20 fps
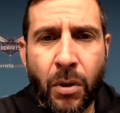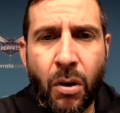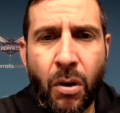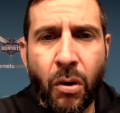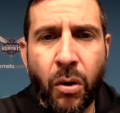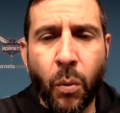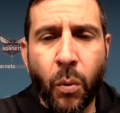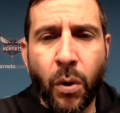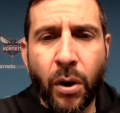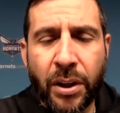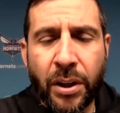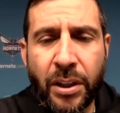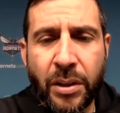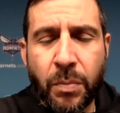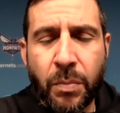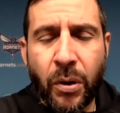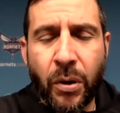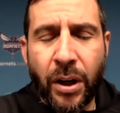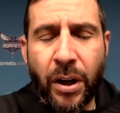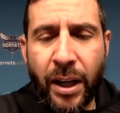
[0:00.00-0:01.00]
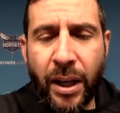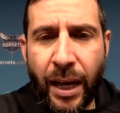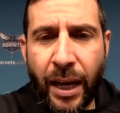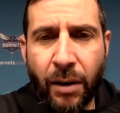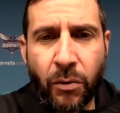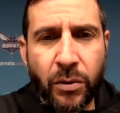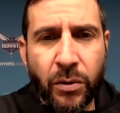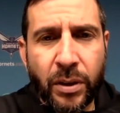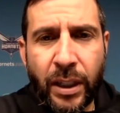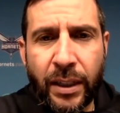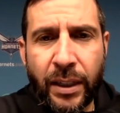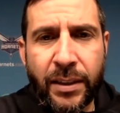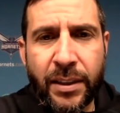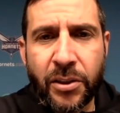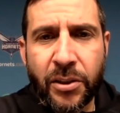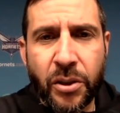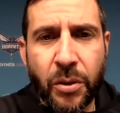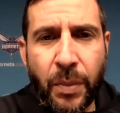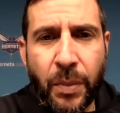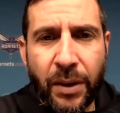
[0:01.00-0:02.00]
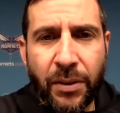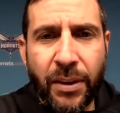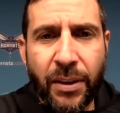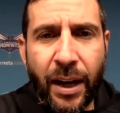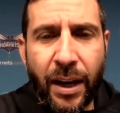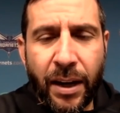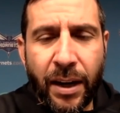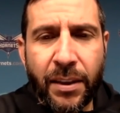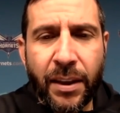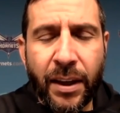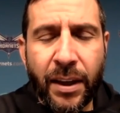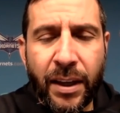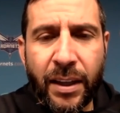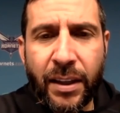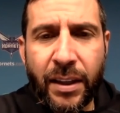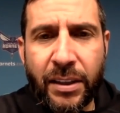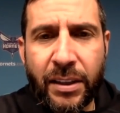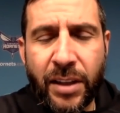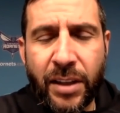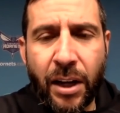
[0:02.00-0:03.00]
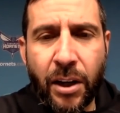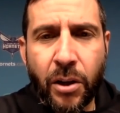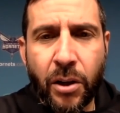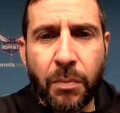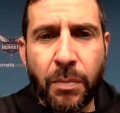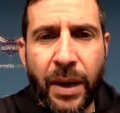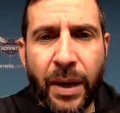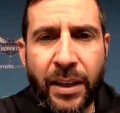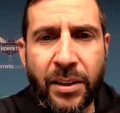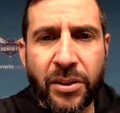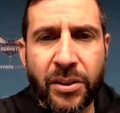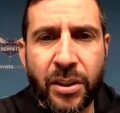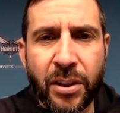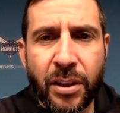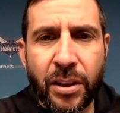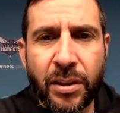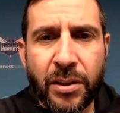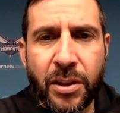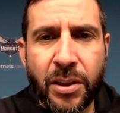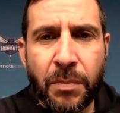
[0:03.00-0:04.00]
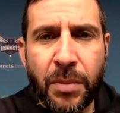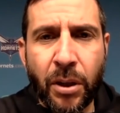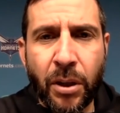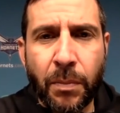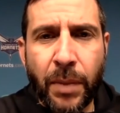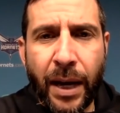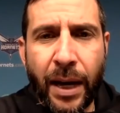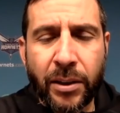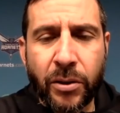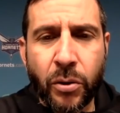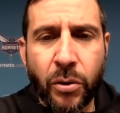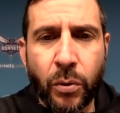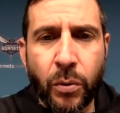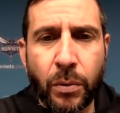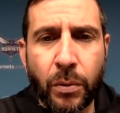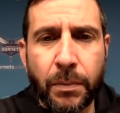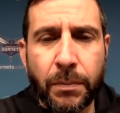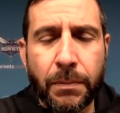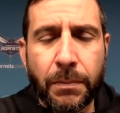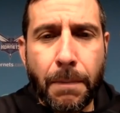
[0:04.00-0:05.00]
all the work he's put in. I don't anticipate that. I think he, he's got a good base to to build back to.